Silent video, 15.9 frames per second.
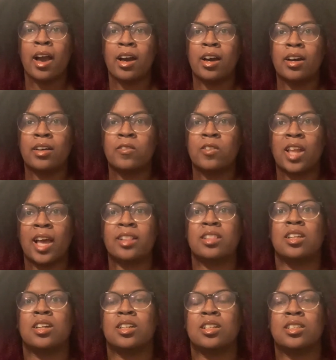of
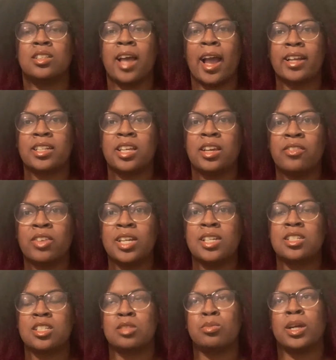like the
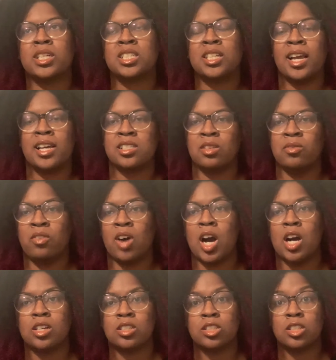activities, especially as the
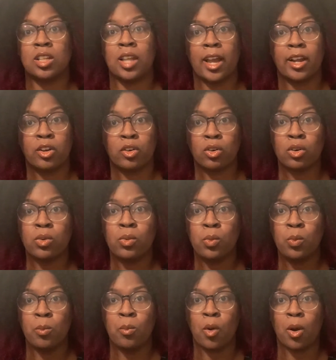vlogs like
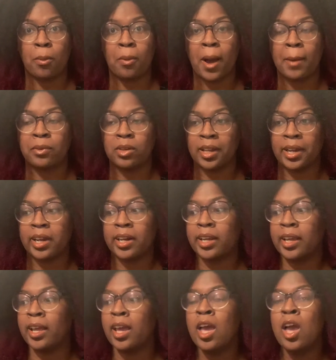grew more
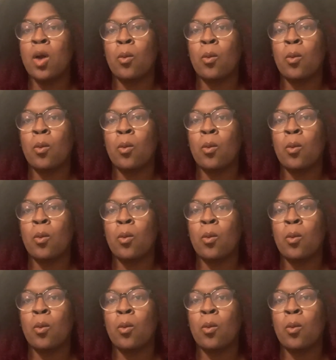popularity,